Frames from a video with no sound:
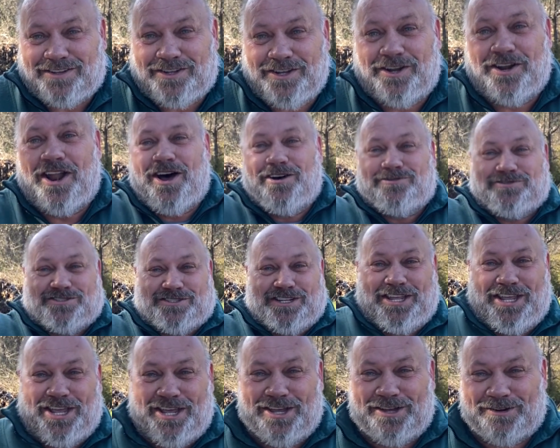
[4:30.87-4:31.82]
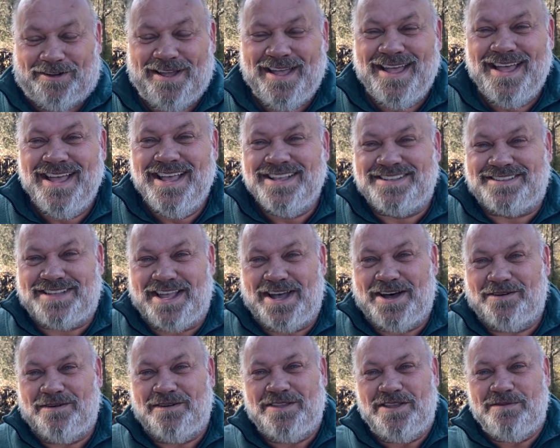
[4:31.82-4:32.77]
Kudos to you.
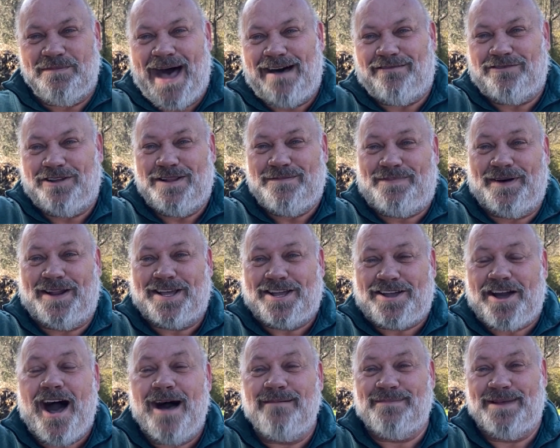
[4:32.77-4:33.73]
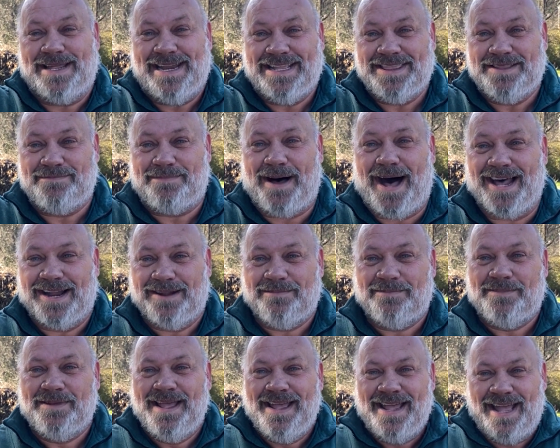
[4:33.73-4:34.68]
So you might want to put a comment in the
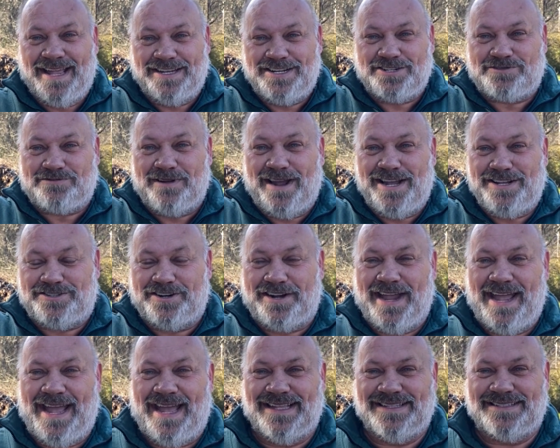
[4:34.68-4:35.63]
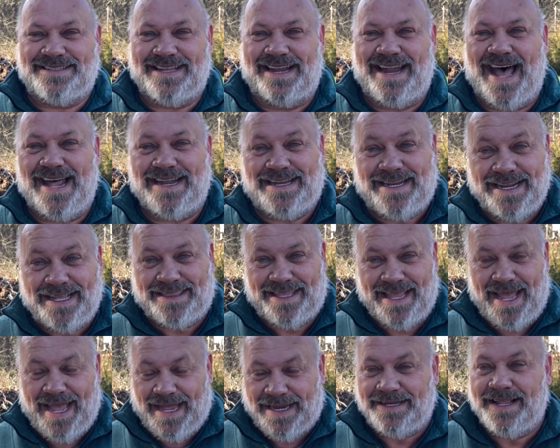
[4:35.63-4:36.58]
bottom and just raise your hand and say, I did
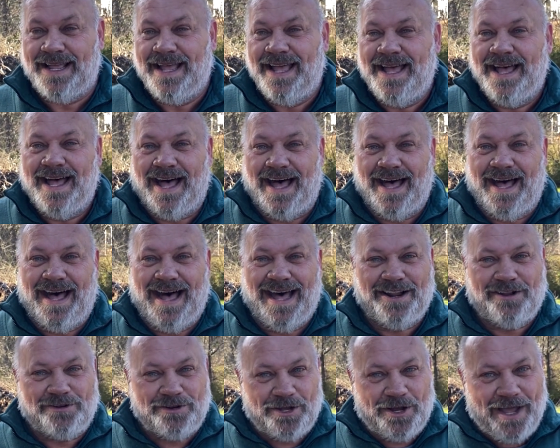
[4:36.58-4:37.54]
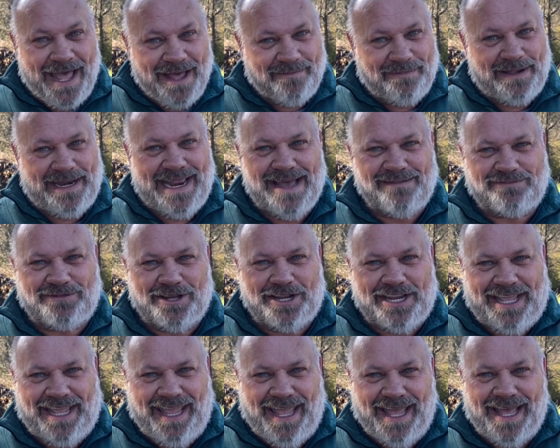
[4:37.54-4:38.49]
that. I don't know how many I'm going
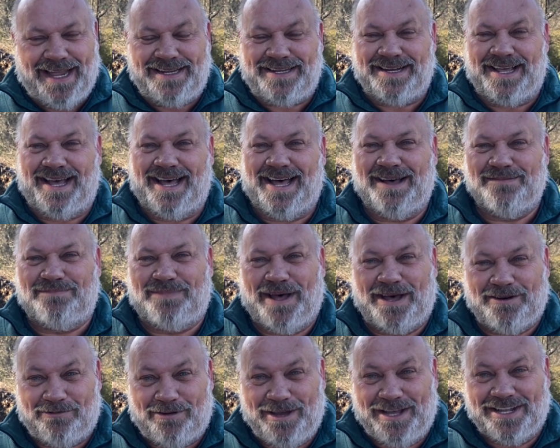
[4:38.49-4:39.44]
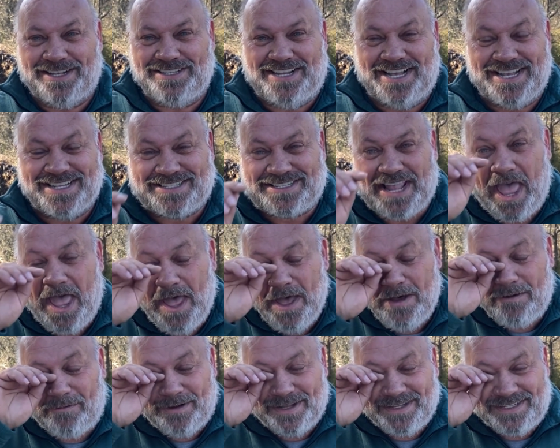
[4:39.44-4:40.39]
to get, but we'll
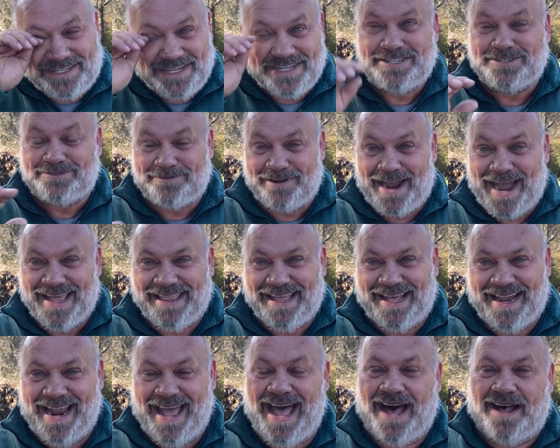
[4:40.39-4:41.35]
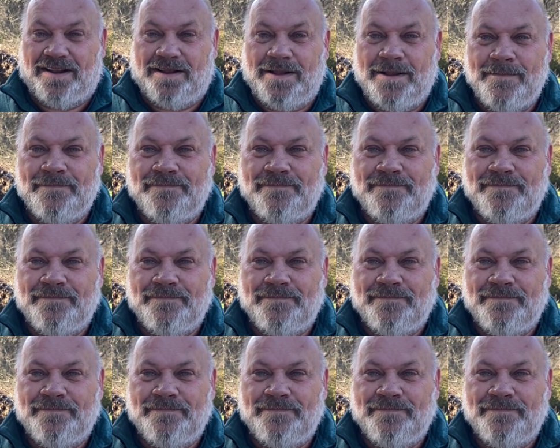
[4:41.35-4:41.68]
just try that out.